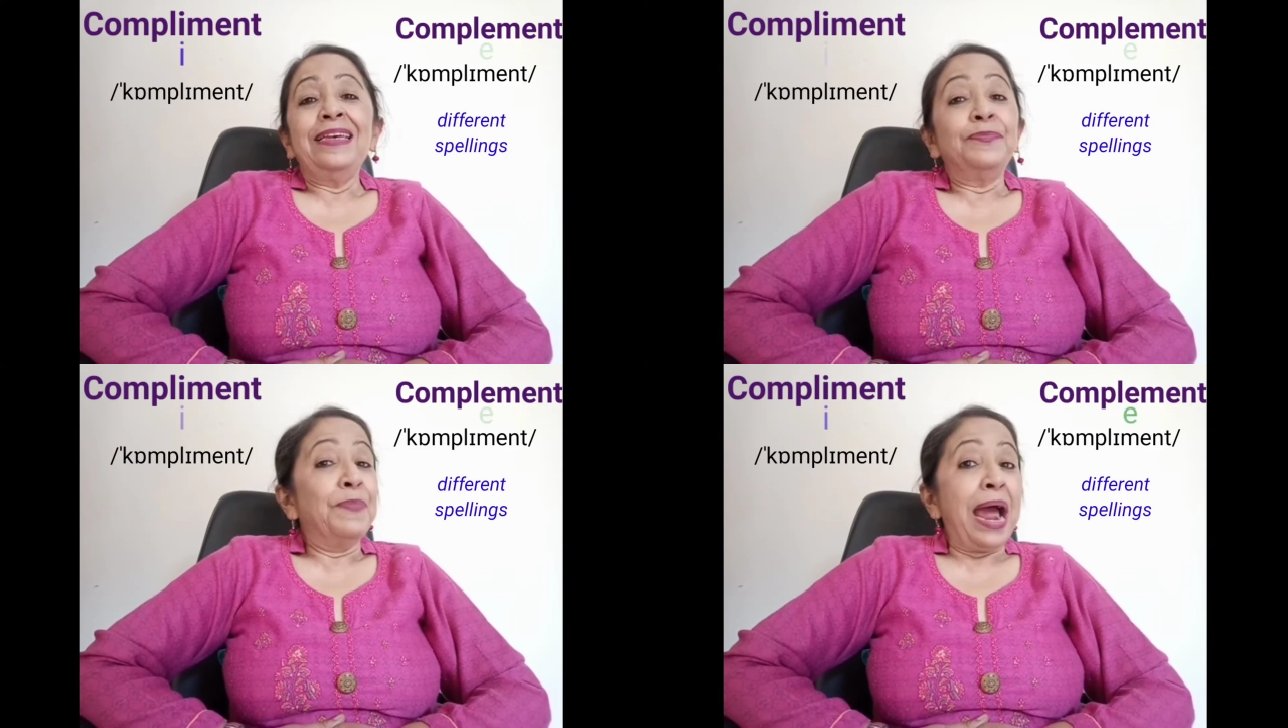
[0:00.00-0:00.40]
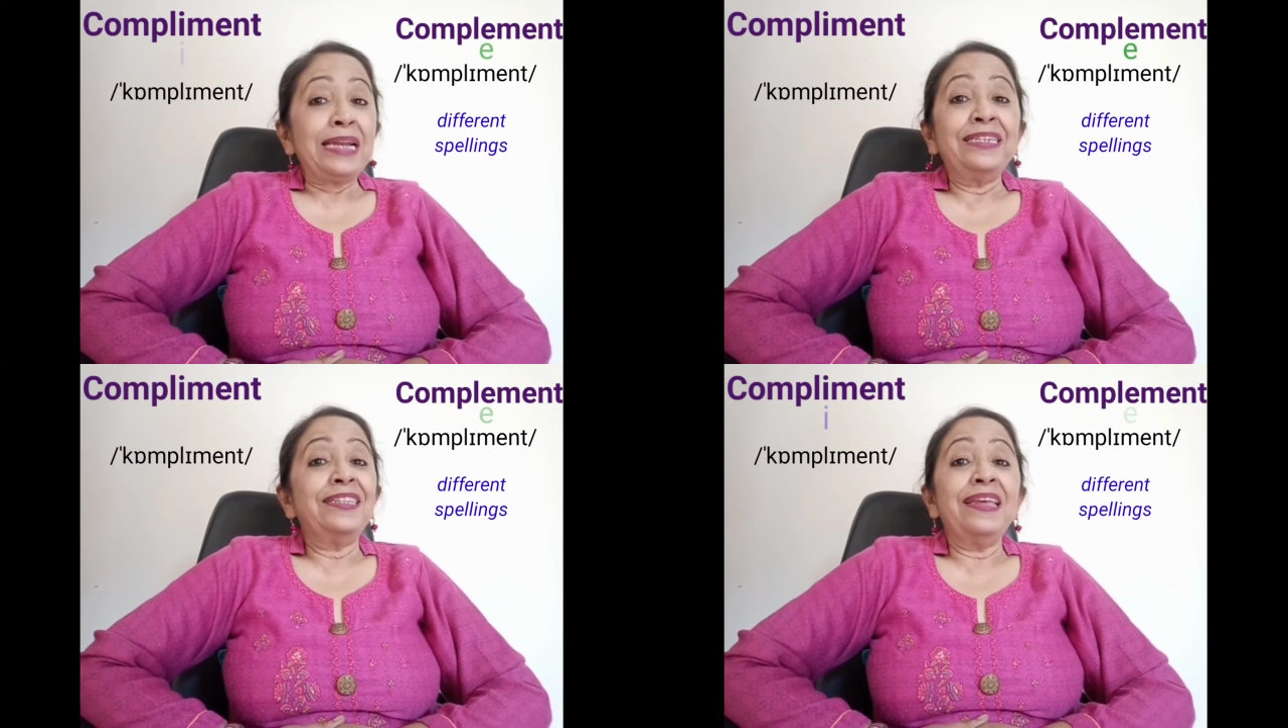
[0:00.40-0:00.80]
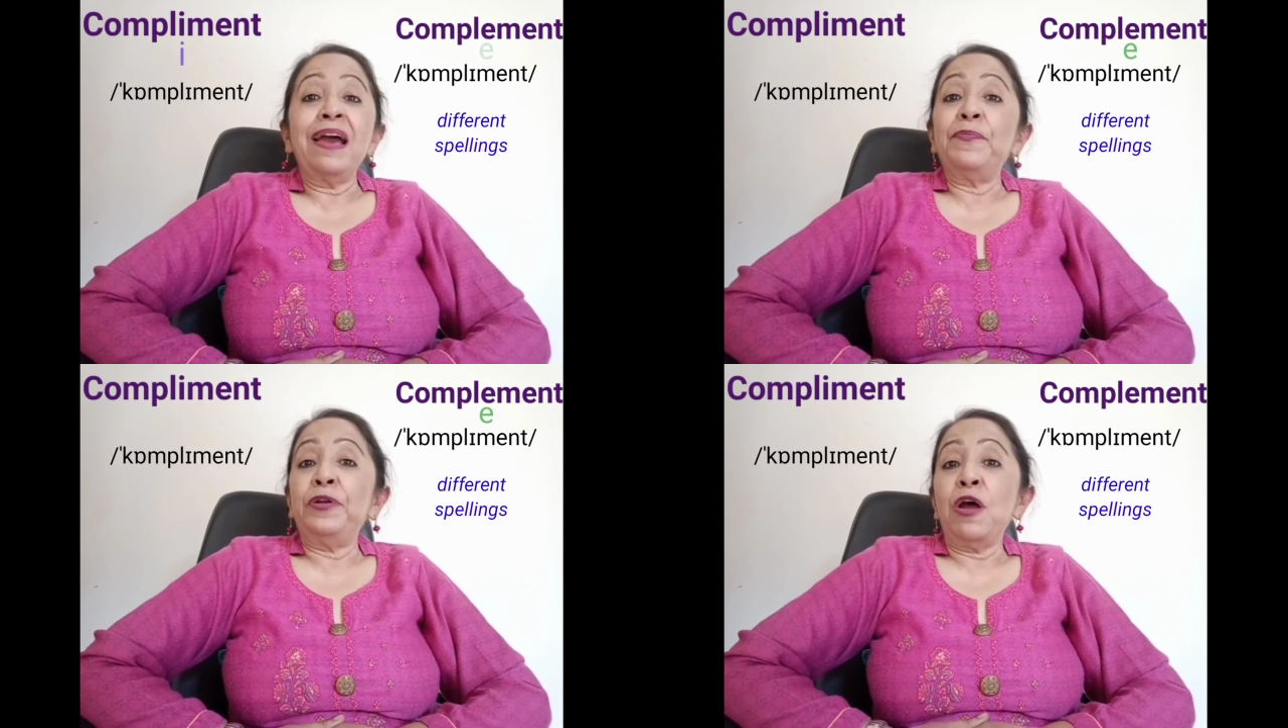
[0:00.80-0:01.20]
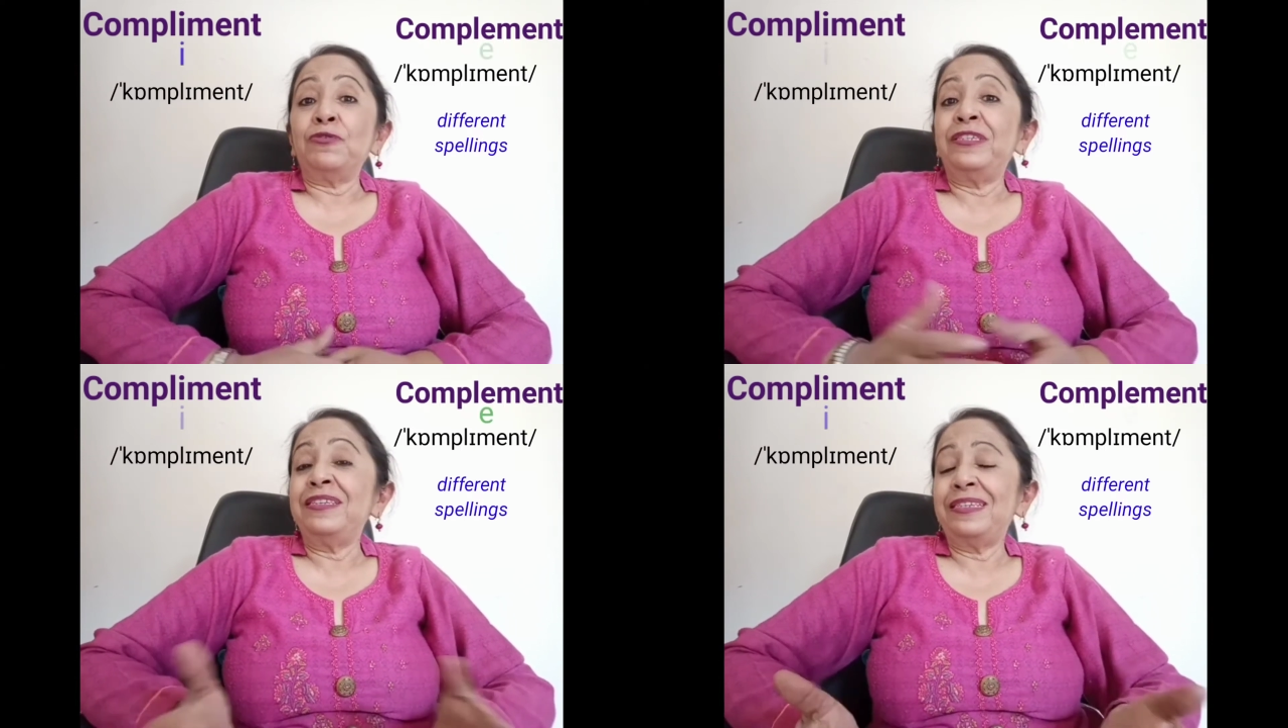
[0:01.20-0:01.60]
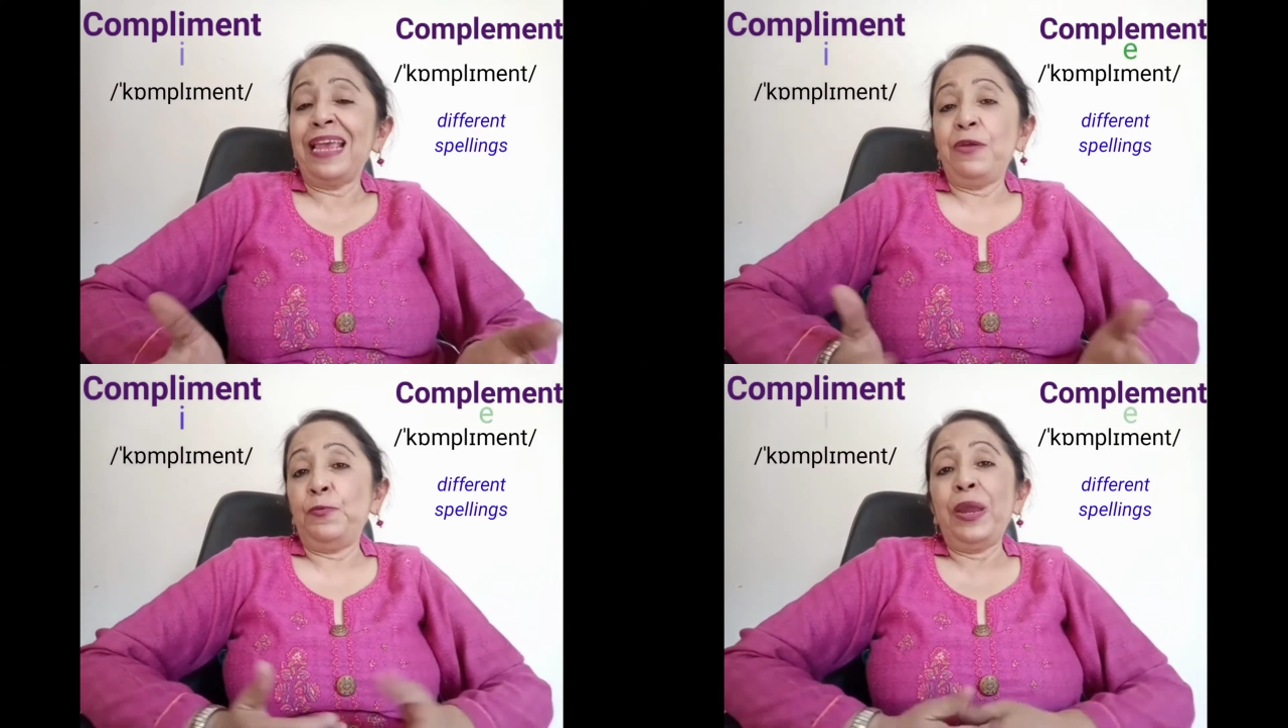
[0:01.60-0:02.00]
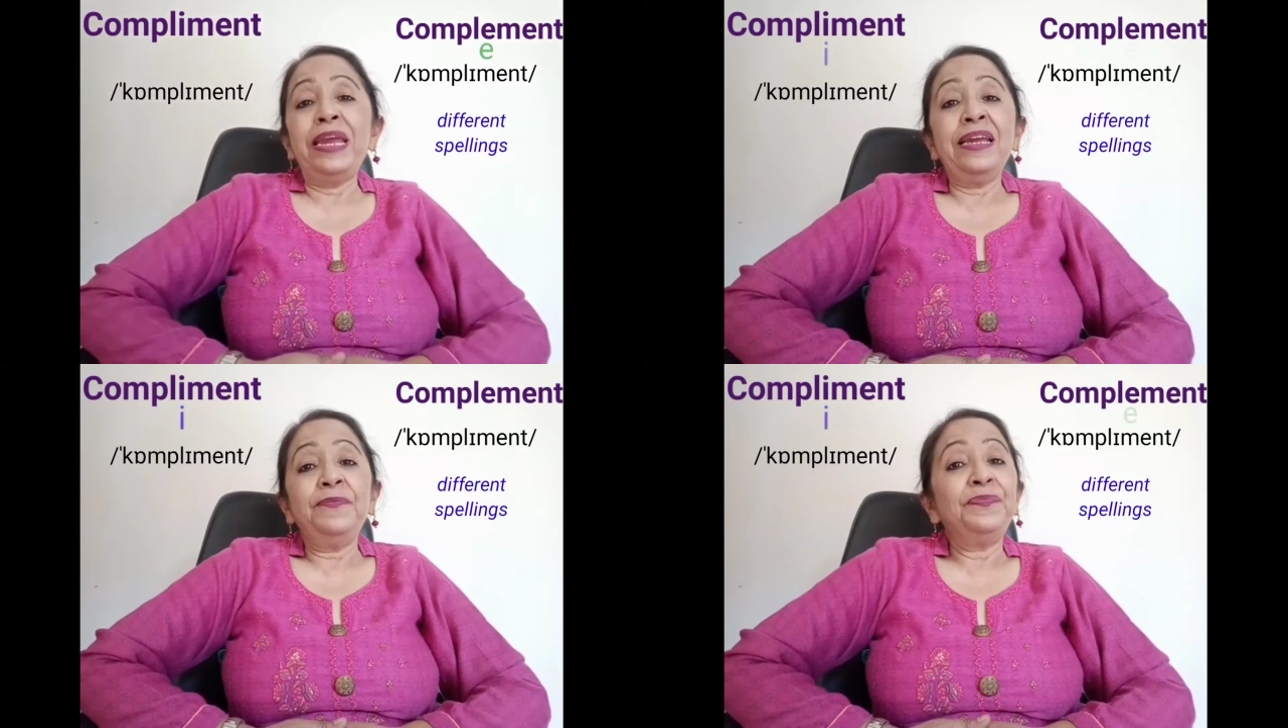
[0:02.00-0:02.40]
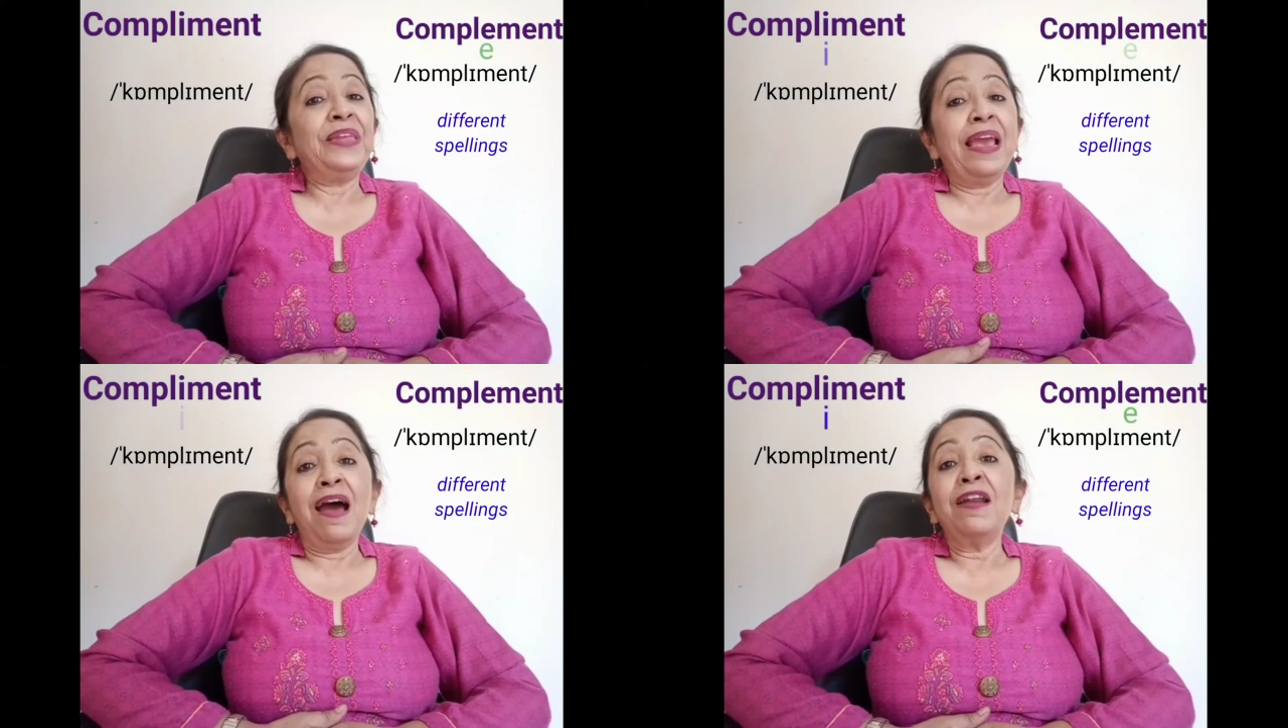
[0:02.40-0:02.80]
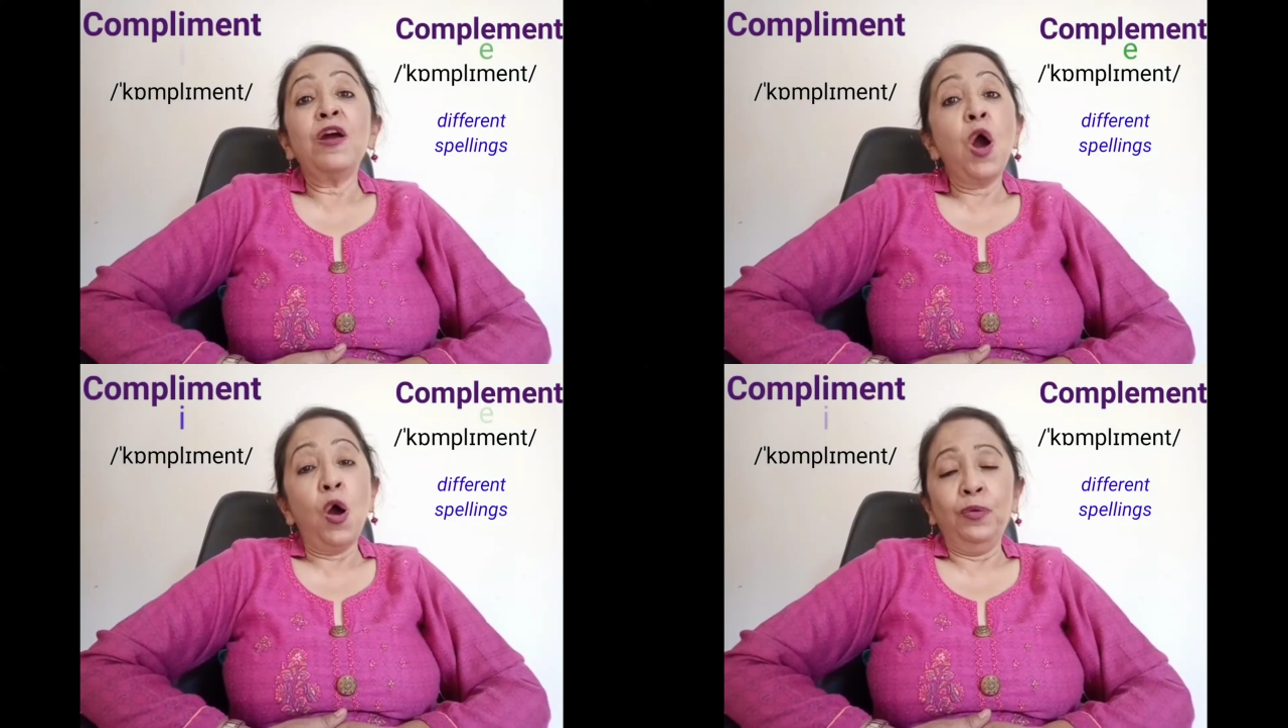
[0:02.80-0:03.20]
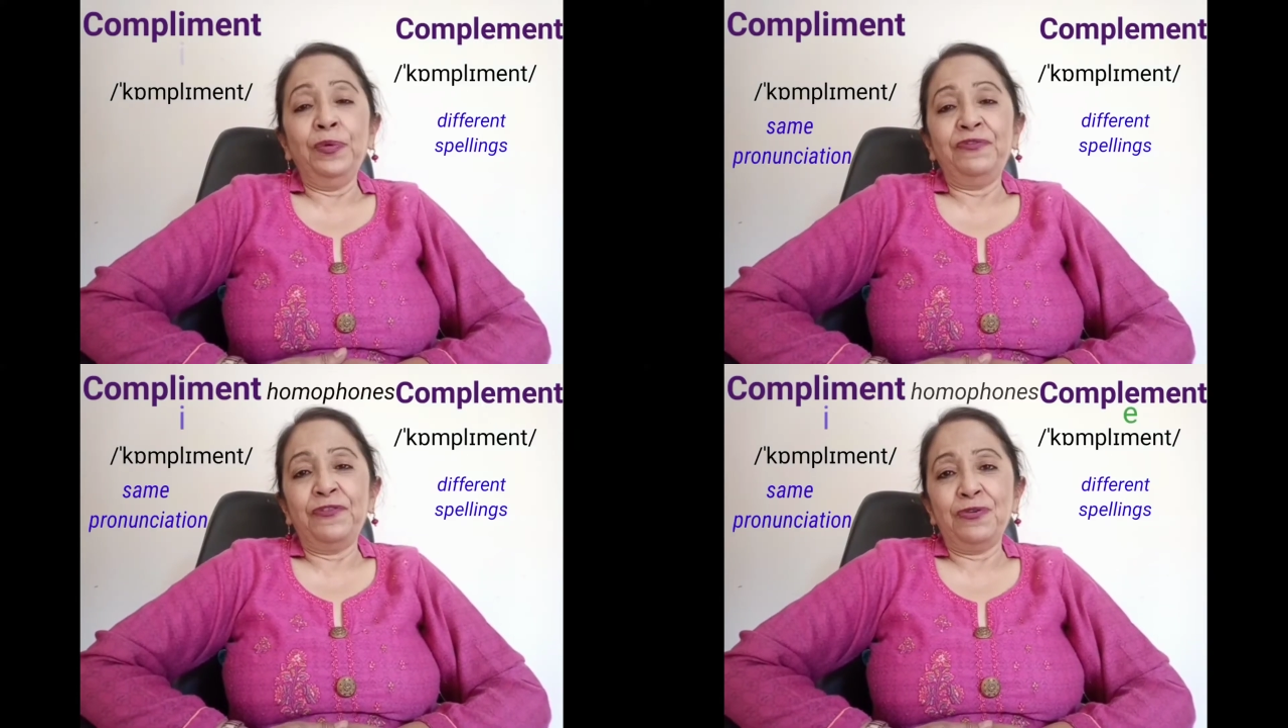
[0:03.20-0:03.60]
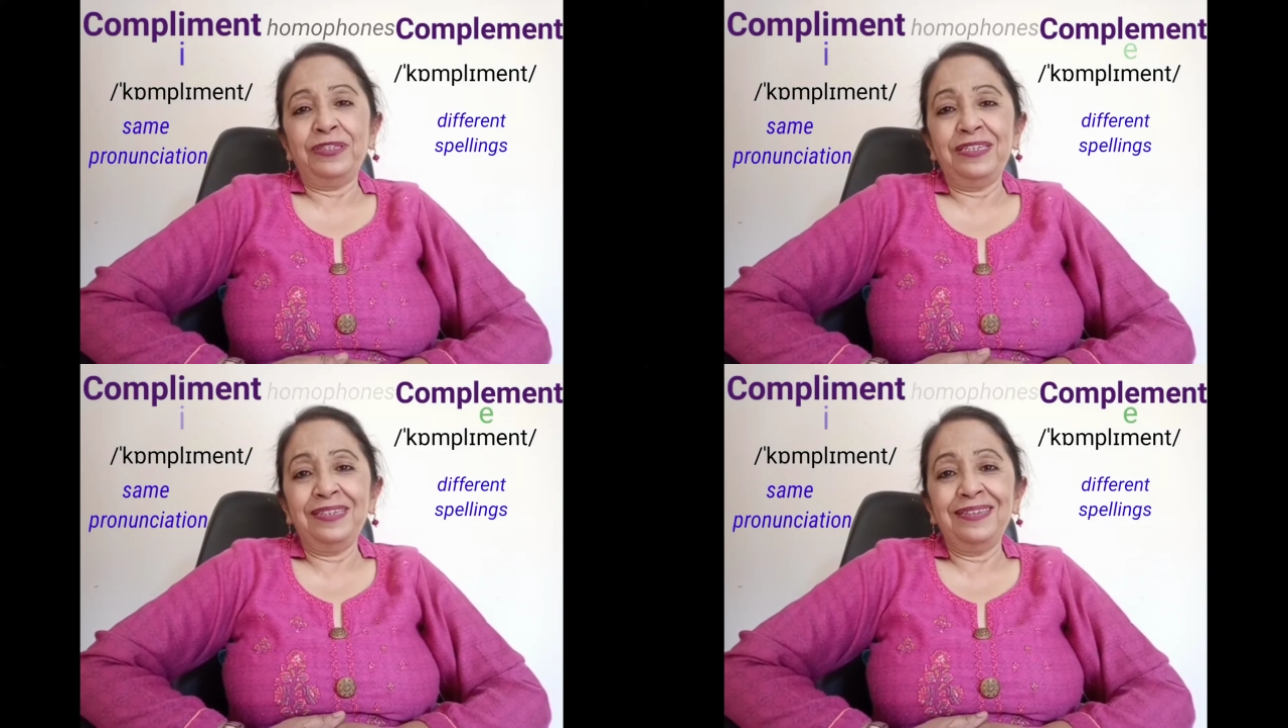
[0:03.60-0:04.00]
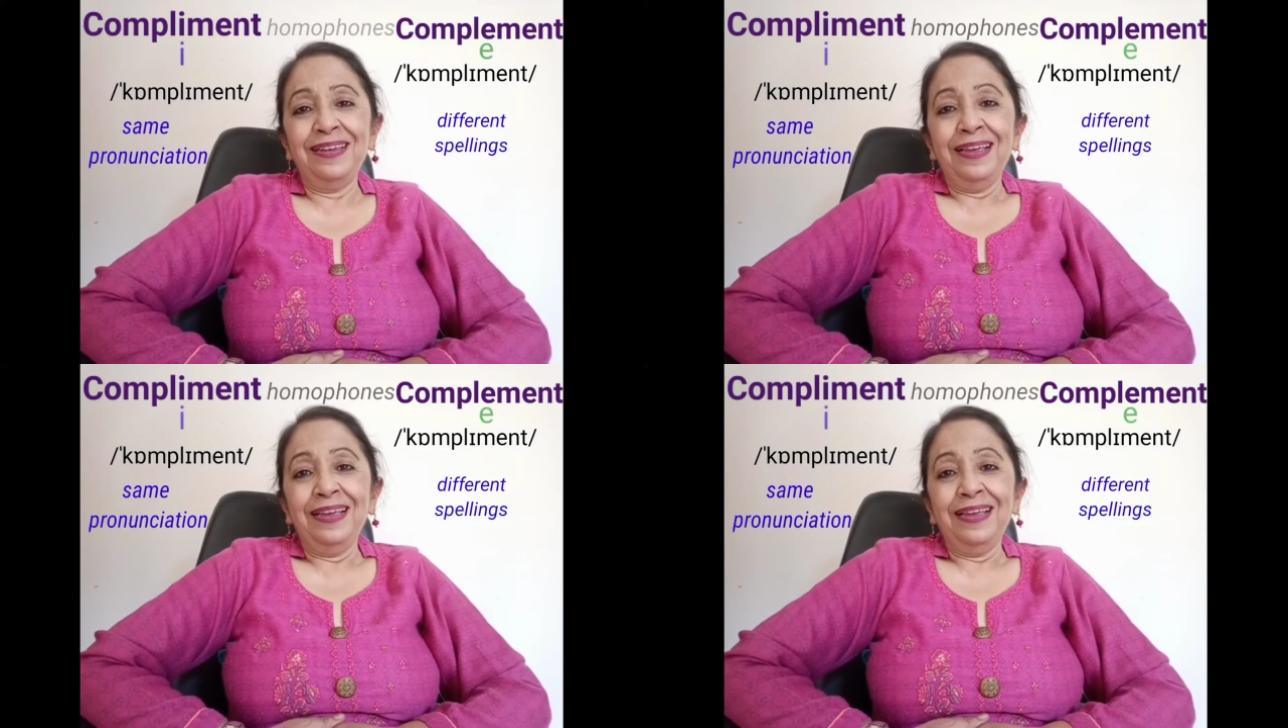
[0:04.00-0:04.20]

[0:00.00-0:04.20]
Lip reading: But they are pronounced the same way. They are homophones.